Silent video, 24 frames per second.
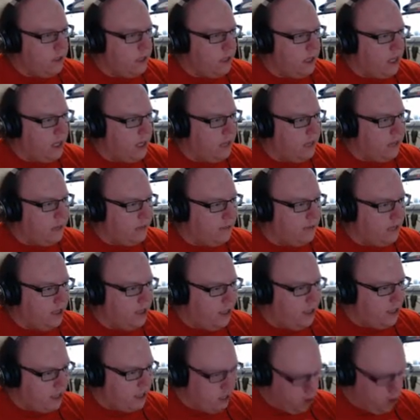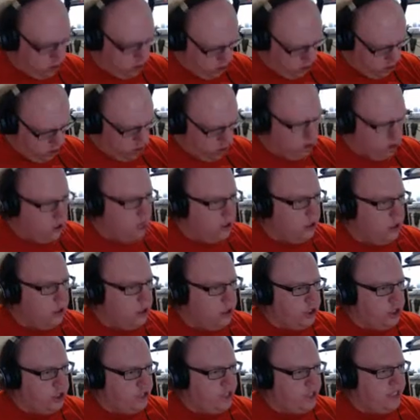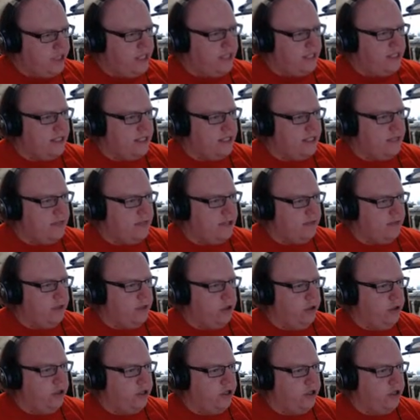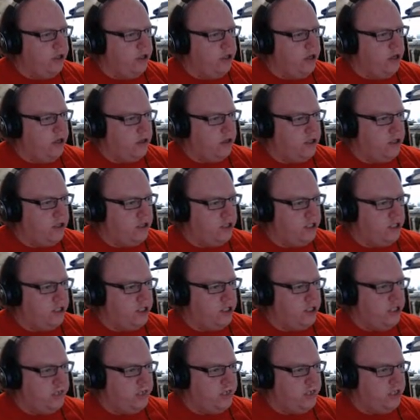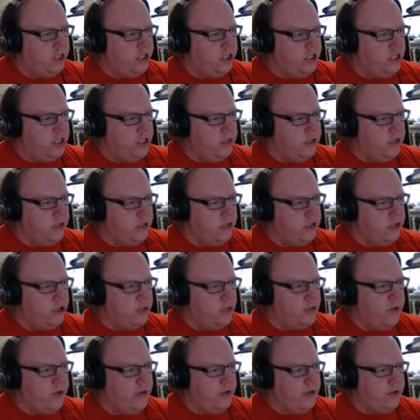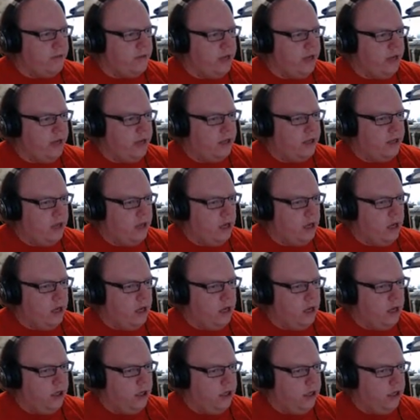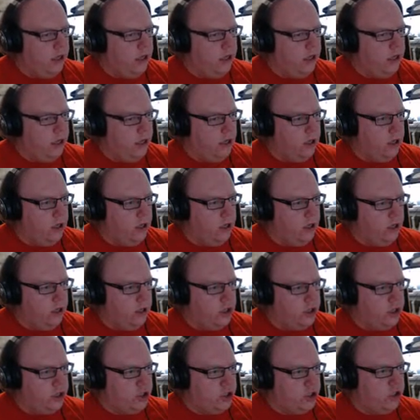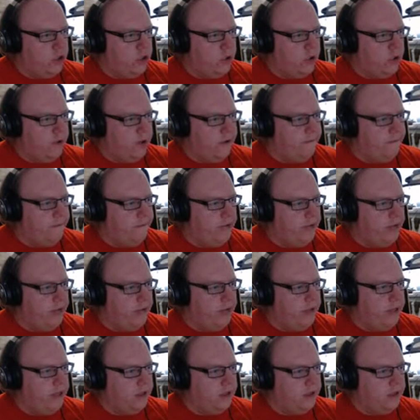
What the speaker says: and just the existence of the Lunatic Cultist just seems to scream like a lot of lore and story for me.